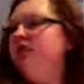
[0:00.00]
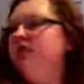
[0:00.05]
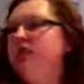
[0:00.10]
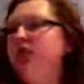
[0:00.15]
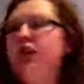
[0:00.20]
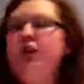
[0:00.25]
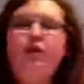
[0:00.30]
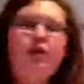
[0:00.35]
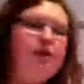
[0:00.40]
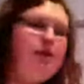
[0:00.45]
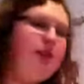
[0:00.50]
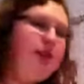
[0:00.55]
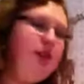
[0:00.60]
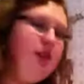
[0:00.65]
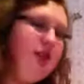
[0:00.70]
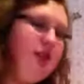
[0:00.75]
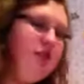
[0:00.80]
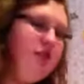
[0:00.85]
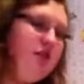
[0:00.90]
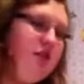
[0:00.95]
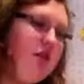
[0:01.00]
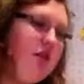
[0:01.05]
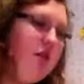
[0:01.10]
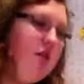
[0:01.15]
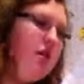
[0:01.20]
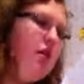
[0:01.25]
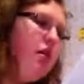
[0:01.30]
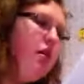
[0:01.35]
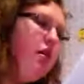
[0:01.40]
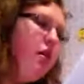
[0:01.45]
too, because I think it's cute.
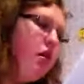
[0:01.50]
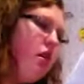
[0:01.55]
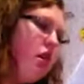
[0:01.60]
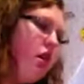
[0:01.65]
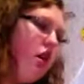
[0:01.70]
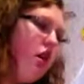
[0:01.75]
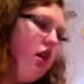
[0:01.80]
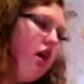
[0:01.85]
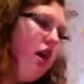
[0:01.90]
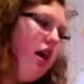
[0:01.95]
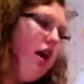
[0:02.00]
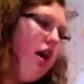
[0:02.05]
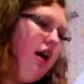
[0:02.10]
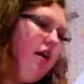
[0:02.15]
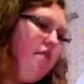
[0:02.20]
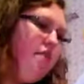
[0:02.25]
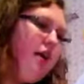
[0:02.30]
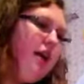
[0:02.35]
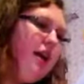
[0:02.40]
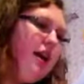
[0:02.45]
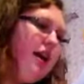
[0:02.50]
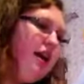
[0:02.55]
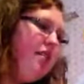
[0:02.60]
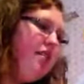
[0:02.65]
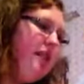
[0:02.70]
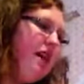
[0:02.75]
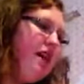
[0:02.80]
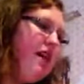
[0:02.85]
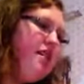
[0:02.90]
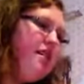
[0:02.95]
Uh, my
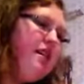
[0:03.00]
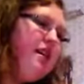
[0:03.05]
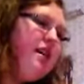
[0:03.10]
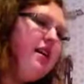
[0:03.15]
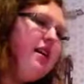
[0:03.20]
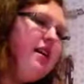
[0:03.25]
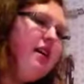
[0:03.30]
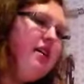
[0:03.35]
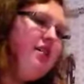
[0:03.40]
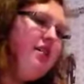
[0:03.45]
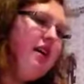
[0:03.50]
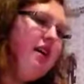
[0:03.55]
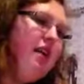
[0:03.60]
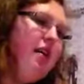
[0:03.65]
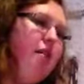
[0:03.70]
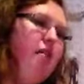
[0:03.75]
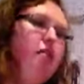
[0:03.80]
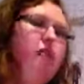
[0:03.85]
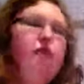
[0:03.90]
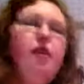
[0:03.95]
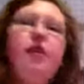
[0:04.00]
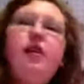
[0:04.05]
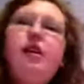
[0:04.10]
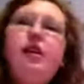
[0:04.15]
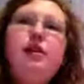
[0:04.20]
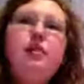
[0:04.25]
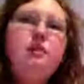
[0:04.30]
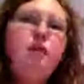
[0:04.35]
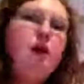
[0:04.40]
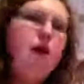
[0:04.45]
next idea is a
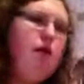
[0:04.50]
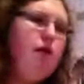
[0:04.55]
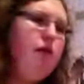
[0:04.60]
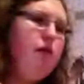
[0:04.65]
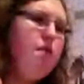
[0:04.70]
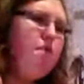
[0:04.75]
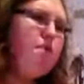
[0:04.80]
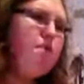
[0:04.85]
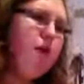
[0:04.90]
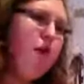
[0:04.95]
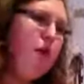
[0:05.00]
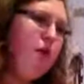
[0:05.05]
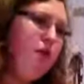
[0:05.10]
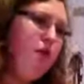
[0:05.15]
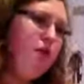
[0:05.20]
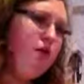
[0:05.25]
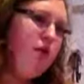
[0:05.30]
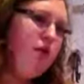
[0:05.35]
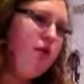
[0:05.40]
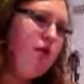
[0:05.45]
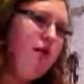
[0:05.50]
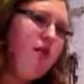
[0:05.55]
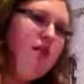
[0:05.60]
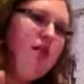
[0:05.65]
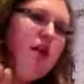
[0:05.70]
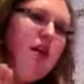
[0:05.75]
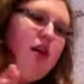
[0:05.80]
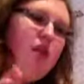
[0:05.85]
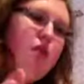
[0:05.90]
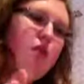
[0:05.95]
Funky Punk Bones
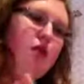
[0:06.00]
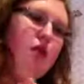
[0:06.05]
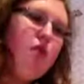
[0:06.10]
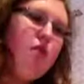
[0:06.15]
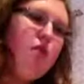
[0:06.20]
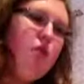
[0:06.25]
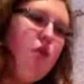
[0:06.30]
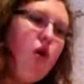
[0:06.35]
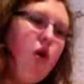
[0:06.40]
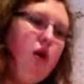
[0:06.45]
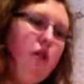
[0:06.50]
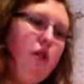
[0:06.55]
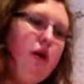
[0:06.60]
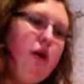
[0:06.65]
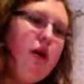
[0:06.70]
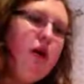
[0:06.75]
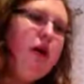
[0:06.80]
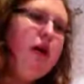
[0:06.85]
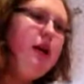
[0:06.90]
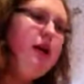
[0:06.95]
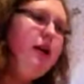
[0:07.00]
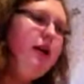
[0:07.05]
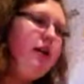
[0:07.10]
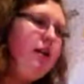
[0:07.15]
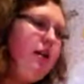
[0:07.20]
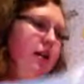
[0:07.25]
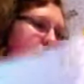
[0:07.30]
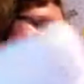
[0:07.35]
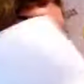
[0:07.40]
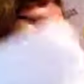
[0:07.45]
from Walmart,
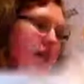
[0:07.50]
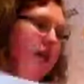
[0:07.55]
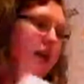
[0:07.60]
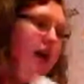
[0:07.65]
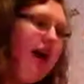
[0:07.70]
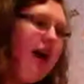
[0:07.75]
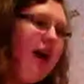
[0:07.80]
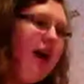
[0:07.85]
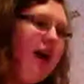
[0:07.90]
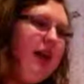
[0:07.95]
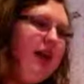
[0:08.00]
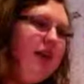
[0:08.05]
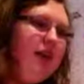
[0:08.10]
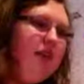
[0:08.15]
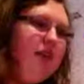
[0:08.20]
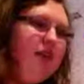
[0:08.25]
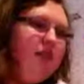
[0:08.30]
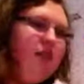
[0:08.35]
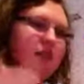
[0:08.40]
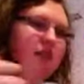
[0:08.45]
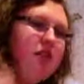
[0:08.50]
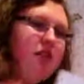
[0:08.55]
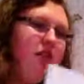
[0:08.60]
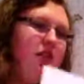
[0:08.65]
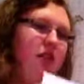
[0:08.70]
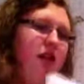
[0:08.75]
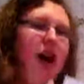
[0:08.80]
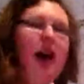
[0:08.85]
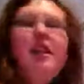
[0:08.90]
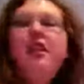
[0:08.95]
and
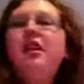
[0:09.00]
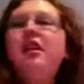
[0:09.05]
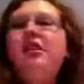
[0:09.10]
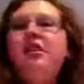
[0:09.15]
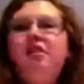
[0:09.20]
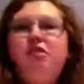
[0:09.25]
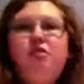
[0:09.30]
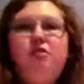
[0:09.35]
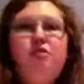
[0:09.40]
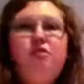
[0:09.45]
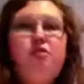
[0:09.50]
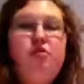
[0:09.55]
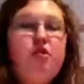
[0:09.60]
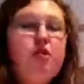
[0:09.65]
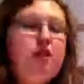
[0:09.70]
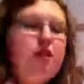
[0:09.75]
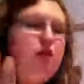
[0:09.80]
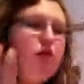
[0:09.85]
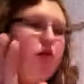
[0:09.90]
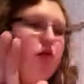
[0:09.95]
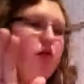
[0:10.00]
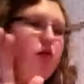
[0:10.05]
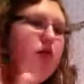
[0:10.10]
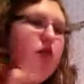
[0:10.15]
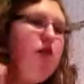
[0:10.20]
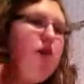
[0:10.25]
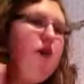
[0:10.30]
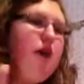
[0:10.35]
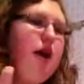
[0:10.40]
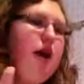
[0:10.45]
I think this one's really cool
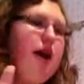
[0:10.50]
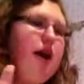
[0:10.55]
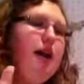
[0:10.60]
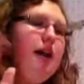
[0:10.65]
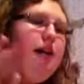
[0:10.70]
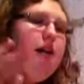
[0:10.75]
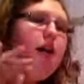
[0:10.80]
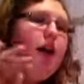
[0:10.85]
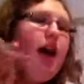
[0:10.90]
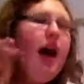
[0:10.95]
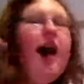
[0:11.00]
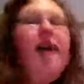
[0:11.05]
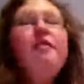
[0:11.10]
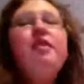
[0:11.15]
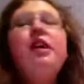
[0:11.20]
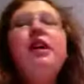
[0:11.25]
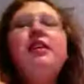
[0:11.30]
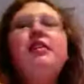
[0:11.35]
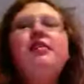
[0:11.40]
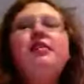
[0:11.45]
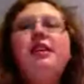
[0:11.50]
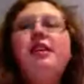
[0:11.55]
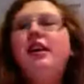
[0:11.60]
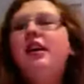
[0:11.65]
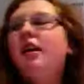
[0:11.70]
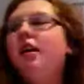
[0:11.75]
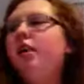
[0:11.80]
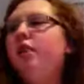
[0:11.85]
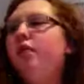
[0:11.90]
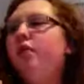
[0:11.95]
too. I have an
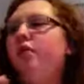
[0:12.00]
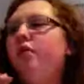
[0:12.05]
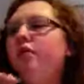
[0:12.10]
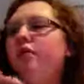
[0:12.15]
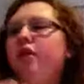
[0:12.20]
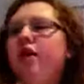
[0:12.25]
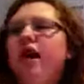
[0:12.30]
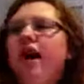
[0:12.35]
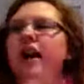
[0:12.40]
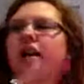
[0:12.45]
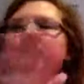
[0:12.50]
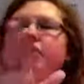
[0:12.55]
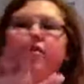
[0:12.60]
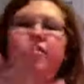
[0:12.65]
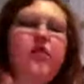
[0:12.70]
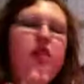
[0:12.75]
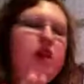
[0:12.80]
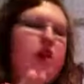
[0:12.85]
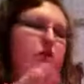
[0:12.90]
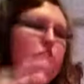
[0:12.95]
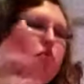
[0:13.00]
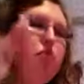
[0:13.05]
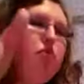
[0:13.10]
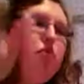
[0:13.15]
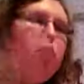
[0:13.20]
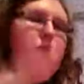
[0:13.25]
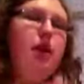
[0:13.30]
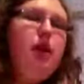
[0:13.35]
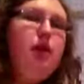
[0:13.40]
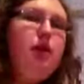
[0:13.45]
idea of, out of these ones,
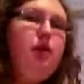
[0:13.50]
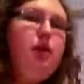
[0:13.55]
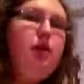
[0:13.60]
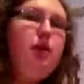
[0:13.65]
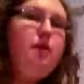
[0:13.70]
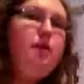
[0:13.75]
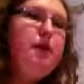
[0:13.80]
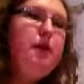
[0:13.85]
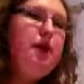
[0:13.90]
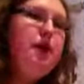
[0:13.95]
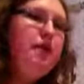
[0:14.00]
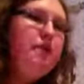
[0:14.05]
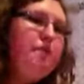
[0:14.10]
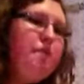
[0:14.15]
what I want to be,